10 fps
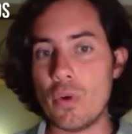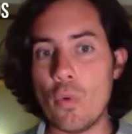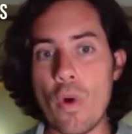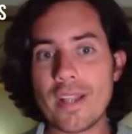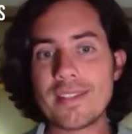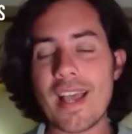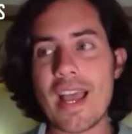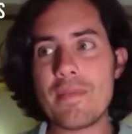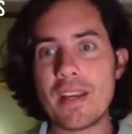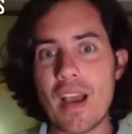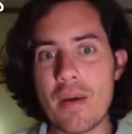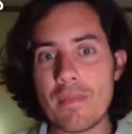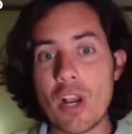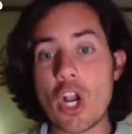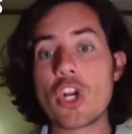So once I
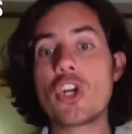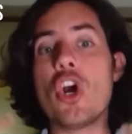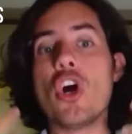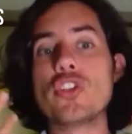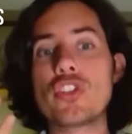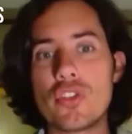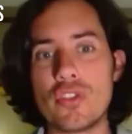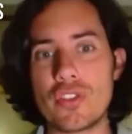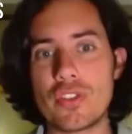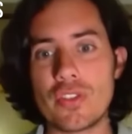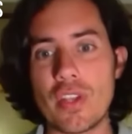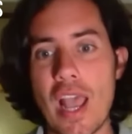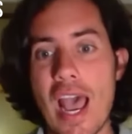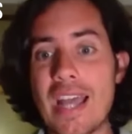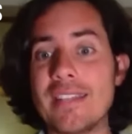become conscious
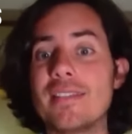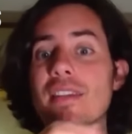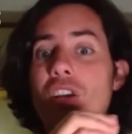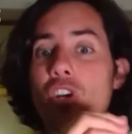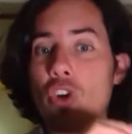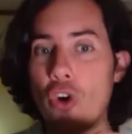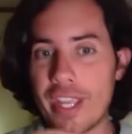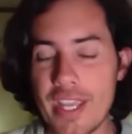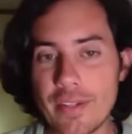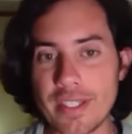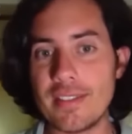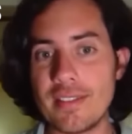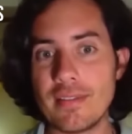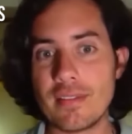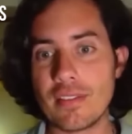and
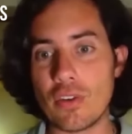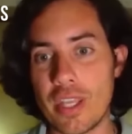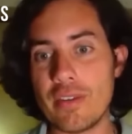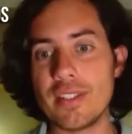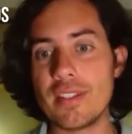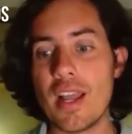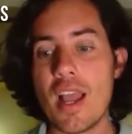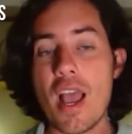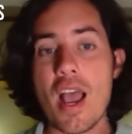coherent, coherent,